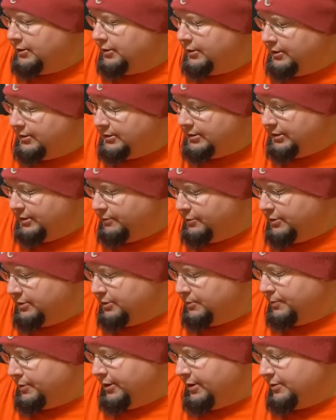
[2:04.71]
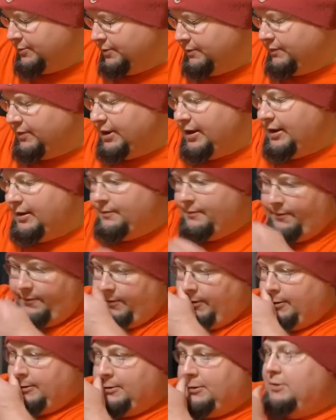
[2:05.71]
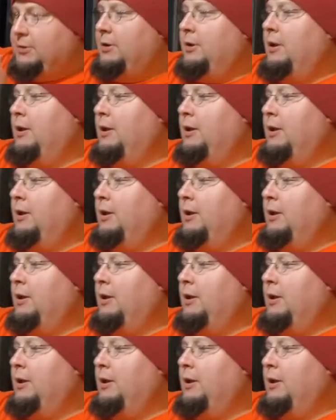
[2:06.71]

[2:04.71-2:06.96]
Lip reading: Let's see what sprays we've got first.